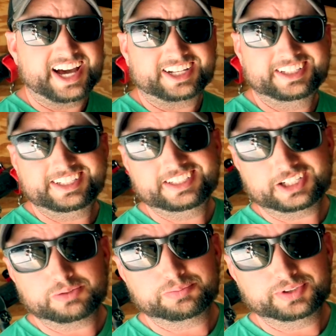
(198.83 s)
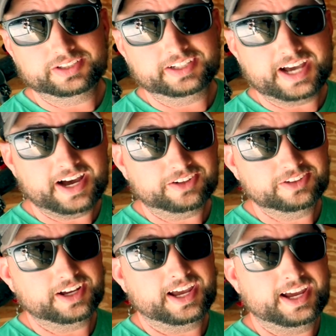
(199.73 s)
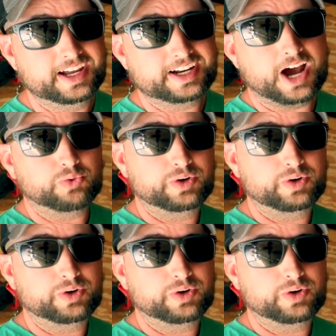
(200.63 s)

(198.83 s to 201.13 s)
I cleaned it completely out and I